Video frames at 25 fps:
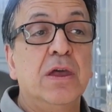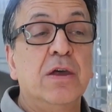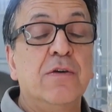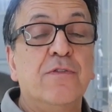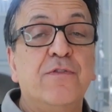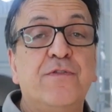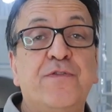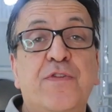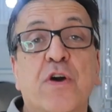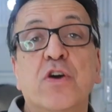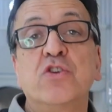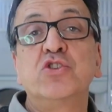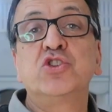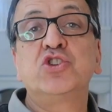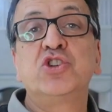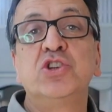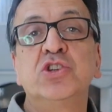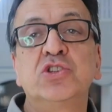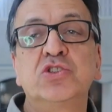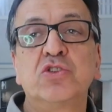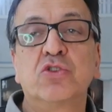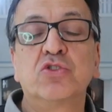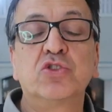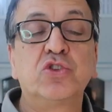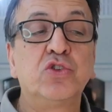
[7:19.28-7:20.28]

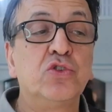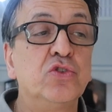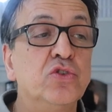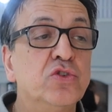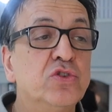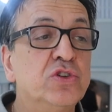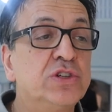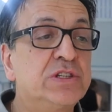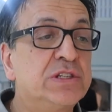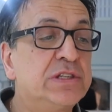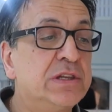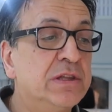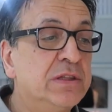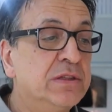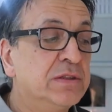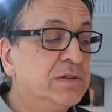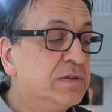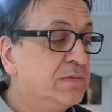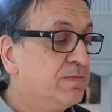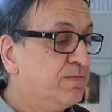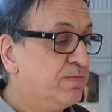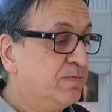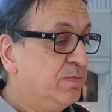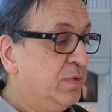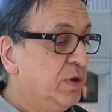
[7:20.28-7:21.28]
functions or do's, and
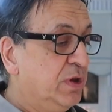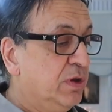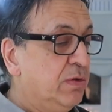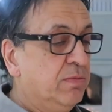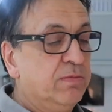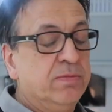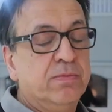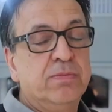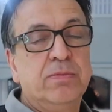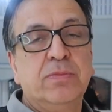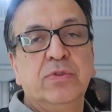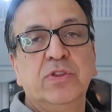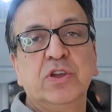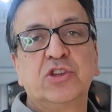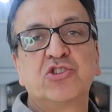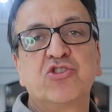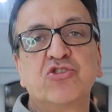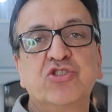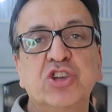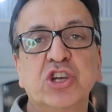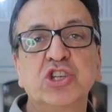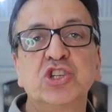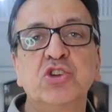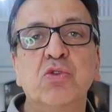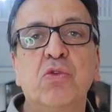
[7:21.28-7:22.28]
the
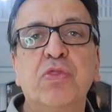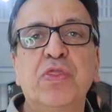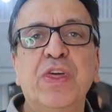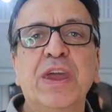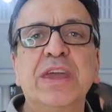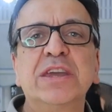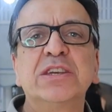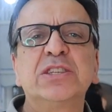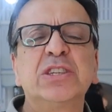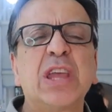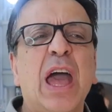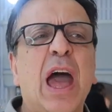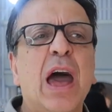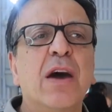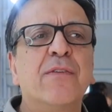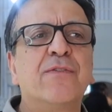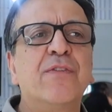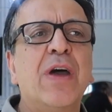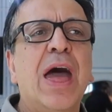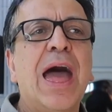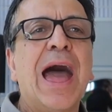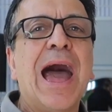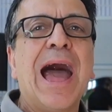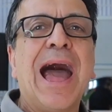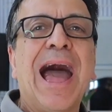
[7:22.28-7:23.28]
traditional thing is to
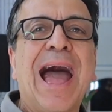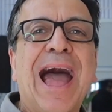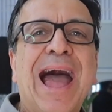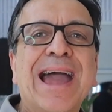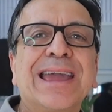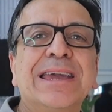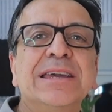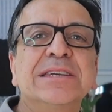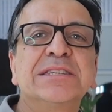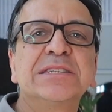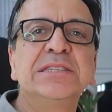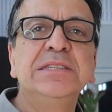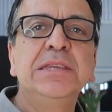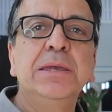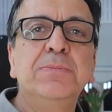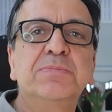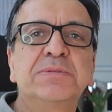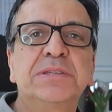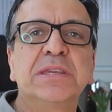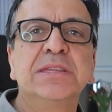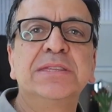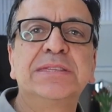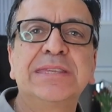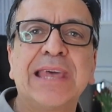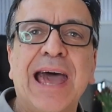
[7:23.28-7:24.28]
have haggis,
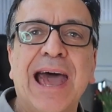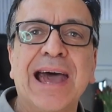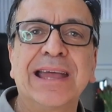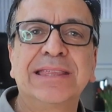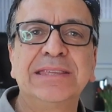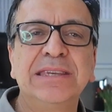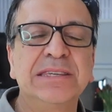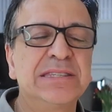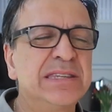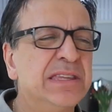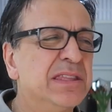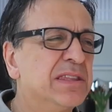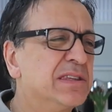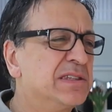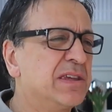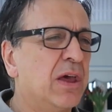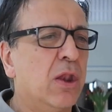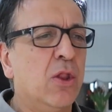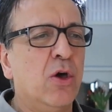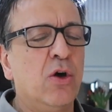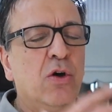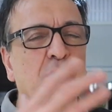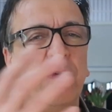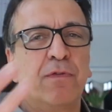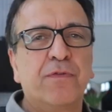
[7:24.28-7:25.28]
neeps and tatties, and there's a
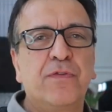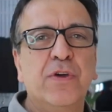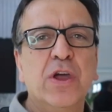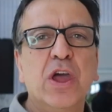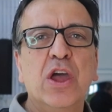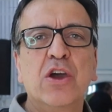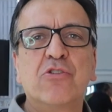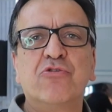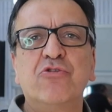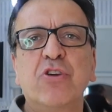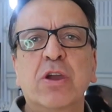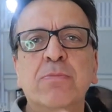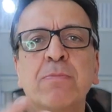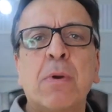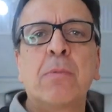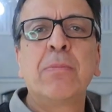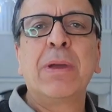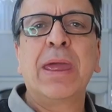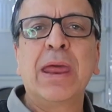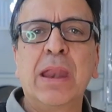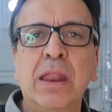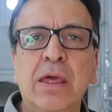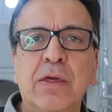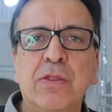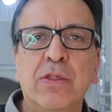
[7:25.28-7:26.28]
lot of
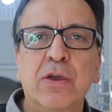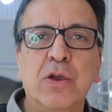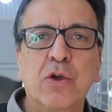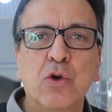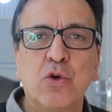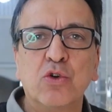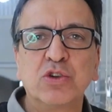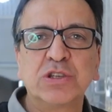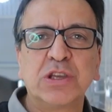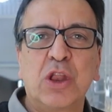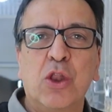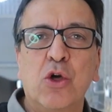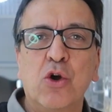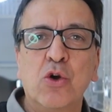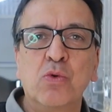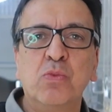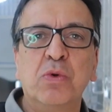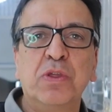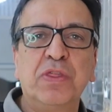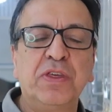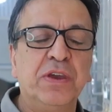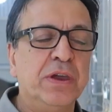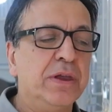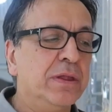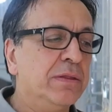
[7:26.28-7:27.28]
rigmarole that goes along
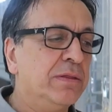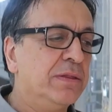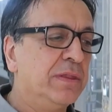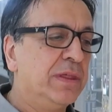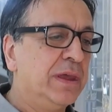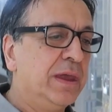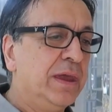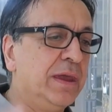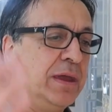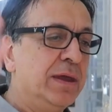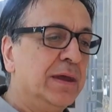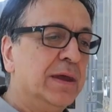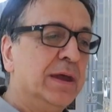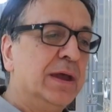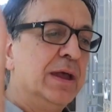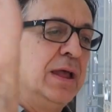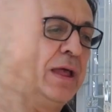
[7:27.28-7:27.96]
with it, and they